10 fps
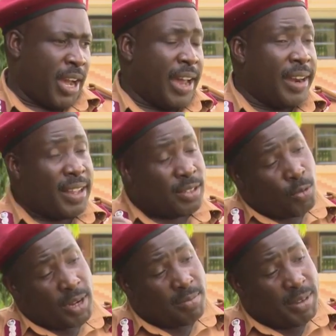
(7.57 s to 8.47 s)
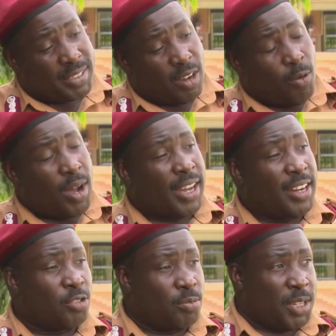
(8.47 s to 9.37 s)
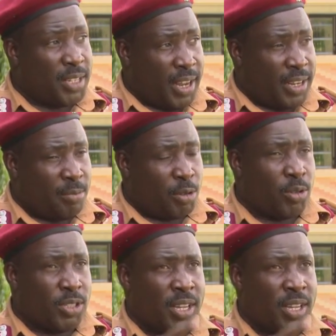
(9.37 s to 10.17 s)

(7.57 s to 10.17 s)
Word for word: and that's what makes our work a little bit hard because